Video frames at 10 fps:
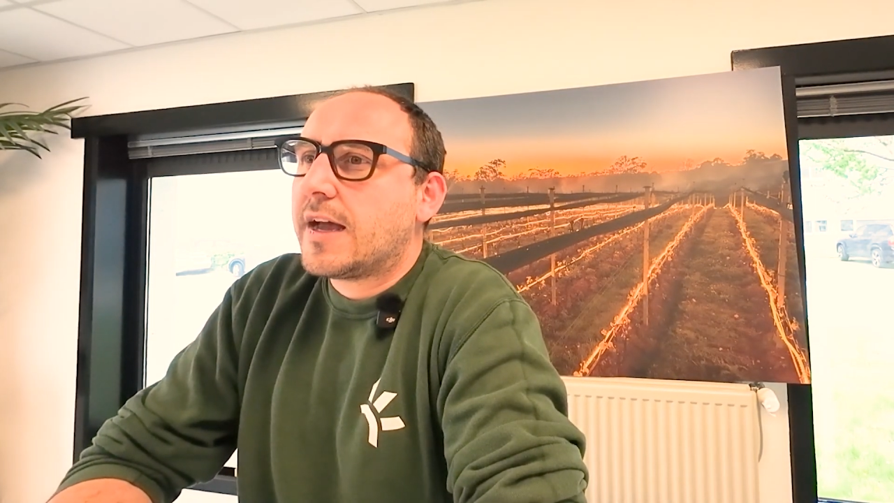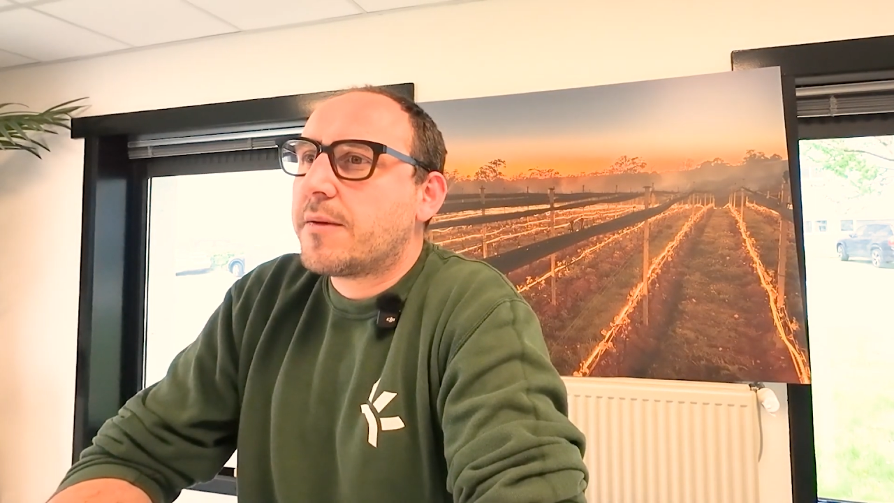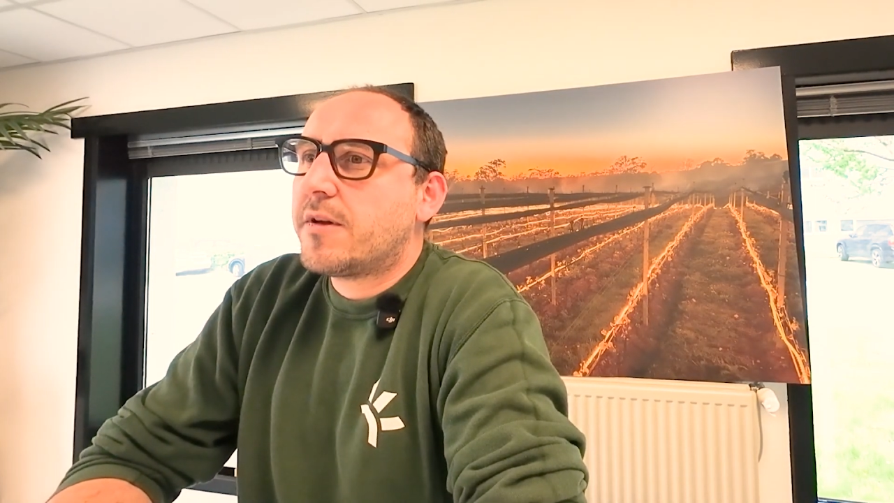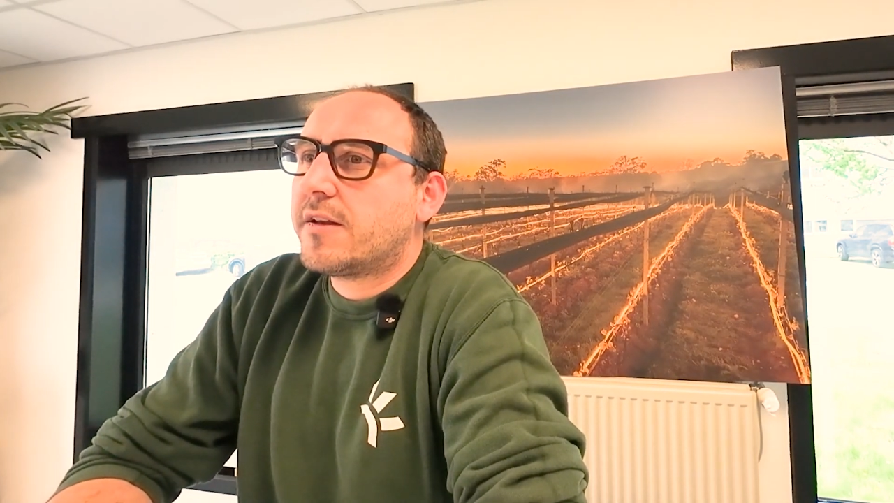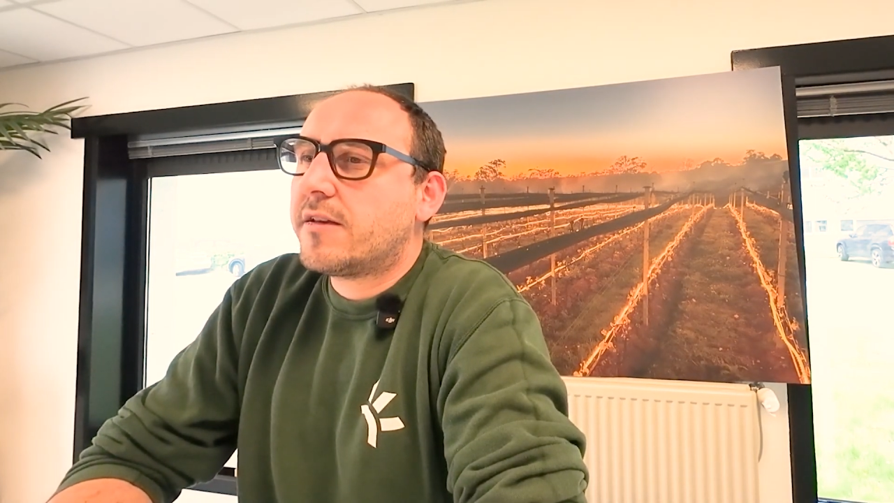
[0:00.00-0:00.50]

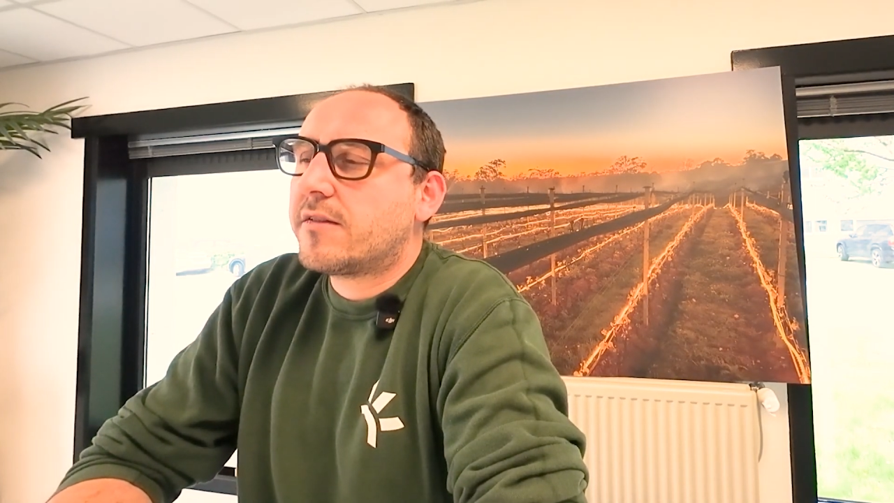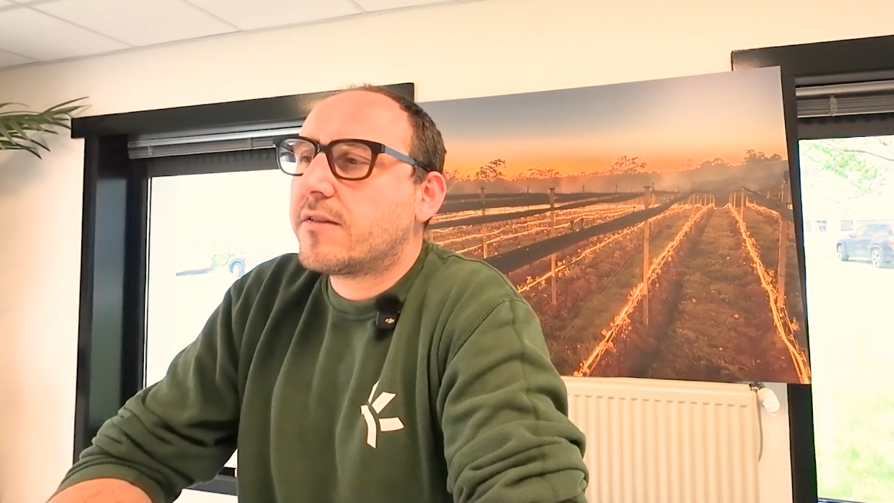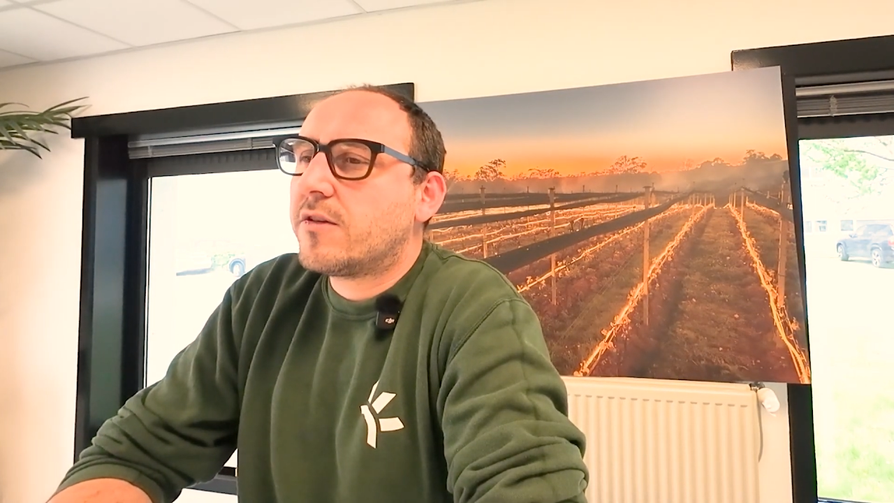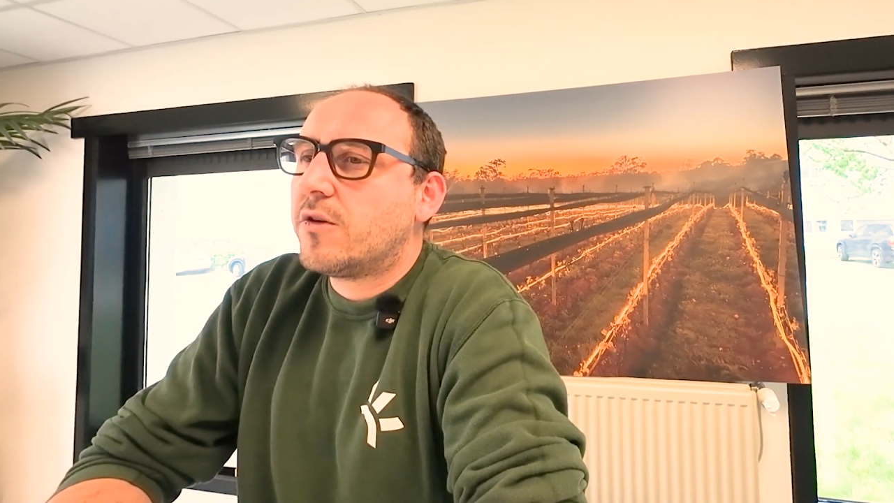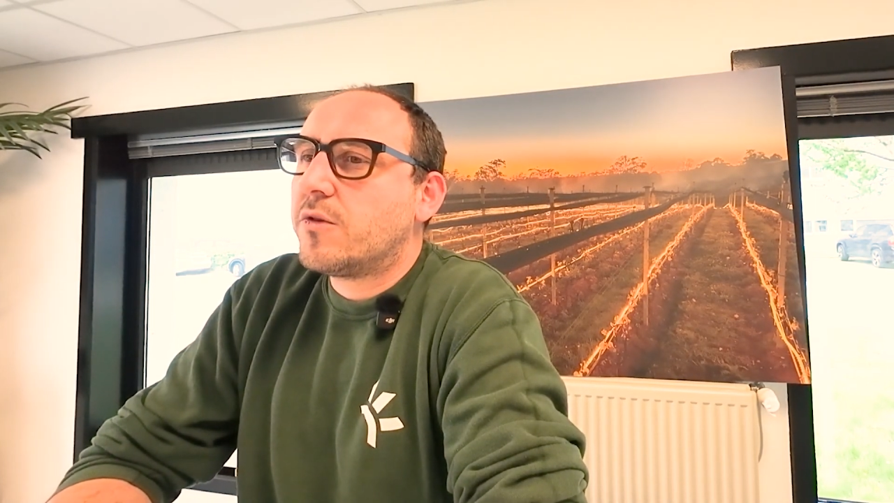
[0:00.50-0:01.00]
Herman
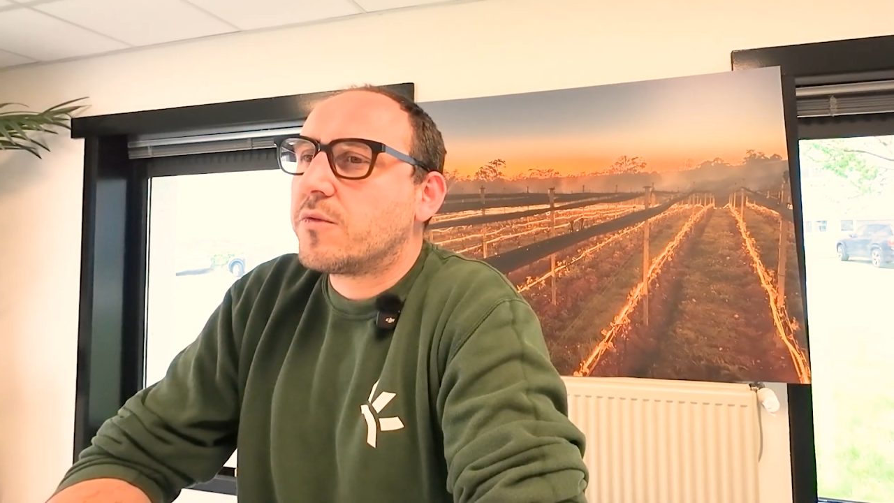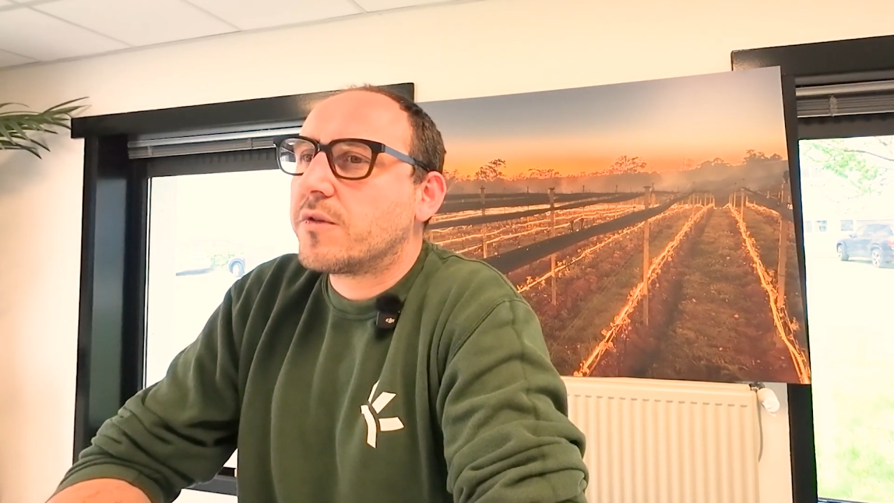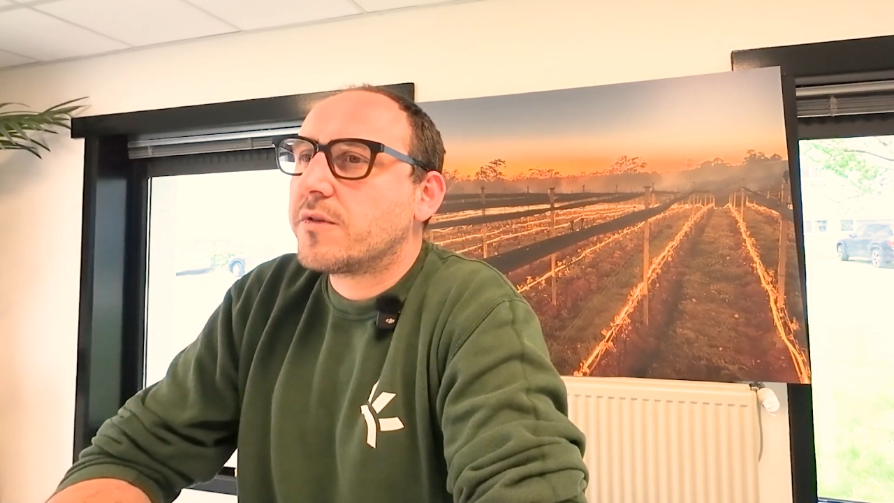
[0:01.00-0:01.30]
is alone.